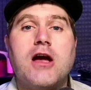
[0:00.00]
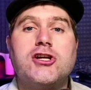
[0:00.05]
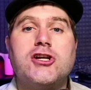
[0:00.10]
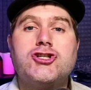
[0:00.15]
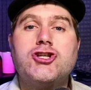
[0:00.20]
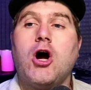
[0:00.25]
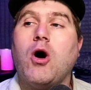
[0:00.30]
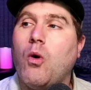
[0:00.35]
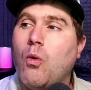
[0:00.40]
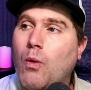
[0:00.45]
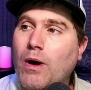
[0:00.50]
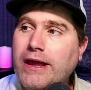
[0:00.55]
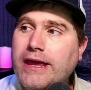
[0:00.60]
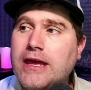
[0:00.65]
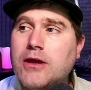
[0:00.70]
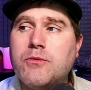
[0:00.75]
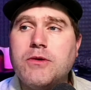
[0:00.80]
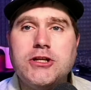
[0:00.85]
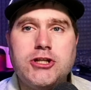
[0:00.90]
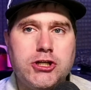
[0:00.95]
So what
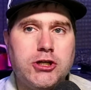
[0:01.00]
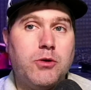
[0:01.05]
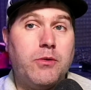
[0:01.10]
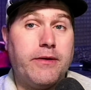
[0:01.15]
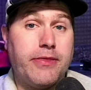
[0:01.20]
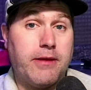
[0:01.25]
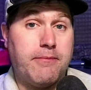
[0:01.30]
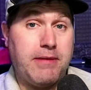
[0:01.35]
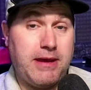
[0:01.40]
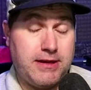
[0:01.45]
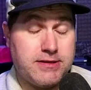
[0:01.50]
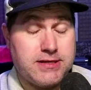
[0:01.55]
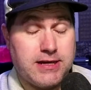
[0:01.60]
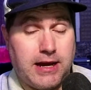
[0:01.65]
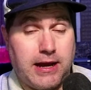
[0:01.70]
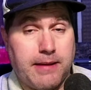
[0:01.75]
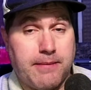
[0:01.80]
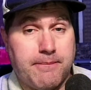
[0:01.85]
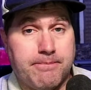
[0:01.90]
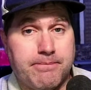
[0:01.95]
can we do in the
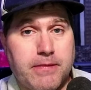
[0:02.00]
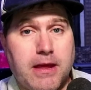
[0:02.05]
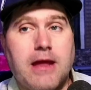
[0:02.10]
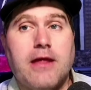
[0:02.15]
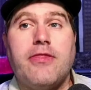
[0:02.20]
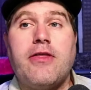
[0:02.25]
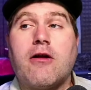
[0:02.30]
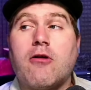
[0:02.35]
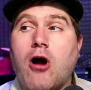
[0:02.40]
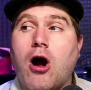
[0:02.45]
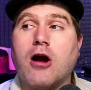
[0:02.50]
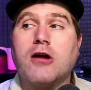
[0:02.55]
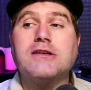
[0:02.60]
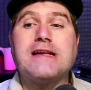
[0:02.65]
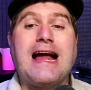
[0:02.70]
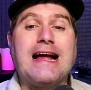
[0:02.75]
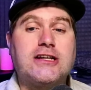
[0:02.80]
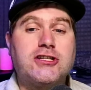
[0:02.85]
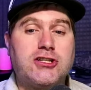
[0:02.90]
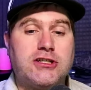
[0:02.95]
meantime? There are
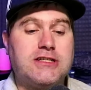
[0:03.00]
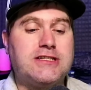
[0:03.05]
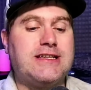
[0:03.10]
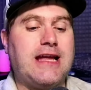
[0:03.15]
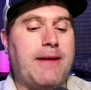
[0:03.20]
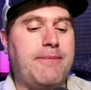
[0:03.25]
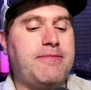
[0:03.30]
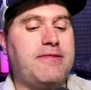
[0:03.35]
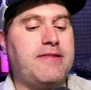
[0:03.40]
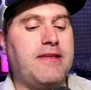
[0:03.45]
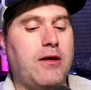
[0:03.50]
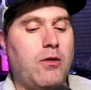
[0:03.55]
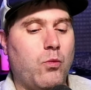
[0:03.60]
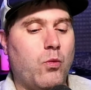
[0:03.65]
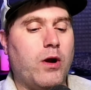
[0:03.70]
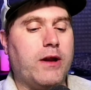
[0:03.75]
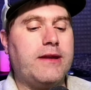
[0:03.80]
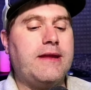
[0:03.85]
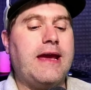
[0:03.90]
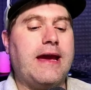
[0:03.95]
actually steps that
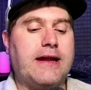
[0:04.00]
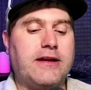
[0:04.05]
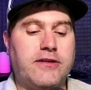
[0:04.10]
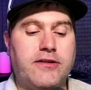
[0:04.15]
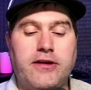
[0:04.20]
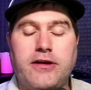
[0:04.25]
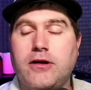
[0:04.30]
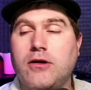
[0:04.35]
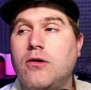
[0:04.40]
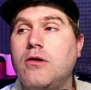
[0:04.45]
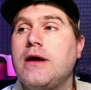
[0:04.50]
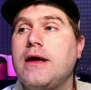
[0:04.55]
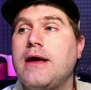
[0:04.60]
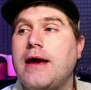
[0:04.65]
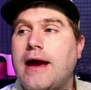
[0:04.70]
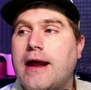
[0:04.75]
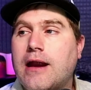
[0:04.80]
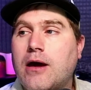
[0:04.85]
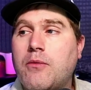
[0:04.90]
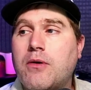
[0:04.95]
one can do,
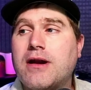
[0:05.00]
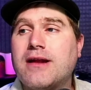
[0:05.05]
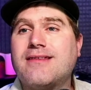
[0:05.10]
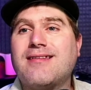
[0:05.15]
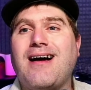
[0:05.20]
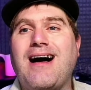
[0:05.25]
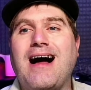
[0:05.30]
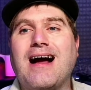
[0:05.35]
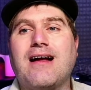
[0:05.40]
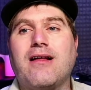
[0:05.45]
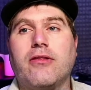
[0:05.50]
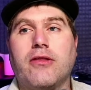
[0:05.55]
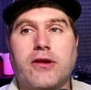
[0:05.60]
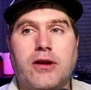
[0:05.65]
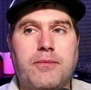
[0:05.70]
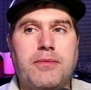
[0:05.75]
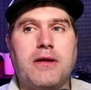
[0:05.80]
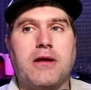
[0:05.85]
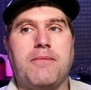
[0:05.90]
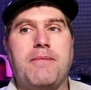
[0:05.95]
and I want to talk a
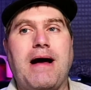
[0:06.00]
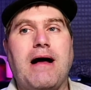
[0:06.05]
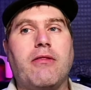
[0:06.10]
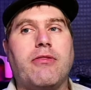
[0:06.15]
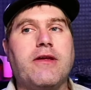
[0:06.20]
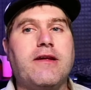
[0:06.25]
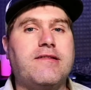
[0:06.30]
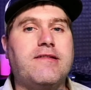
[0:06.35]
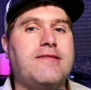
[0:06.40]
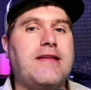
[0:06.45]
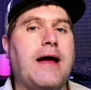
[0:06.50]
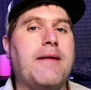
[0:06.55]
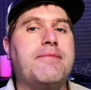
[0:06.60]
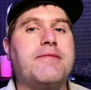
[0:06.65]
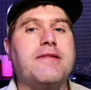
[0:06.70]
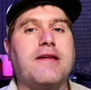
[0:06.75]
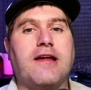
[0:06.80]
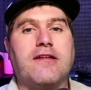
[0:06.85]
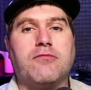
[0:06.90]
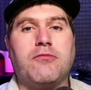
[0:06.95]
little bit about these
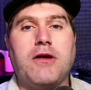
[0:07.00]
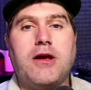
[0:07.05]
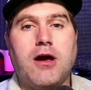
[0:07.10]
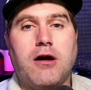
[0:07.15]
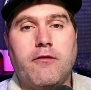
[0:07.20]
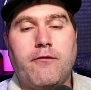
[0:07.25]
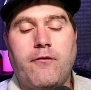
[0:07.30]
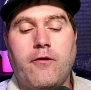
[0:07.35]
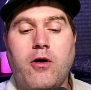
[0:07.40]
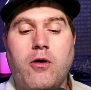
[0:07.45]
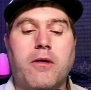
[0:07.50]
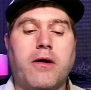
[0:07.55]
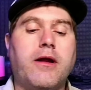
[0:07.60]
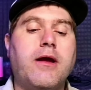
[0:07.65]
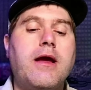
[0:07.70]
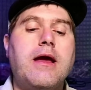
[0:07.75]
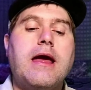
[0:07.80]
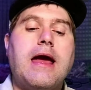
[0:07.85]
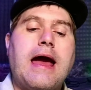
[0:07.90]
steps as we go forward.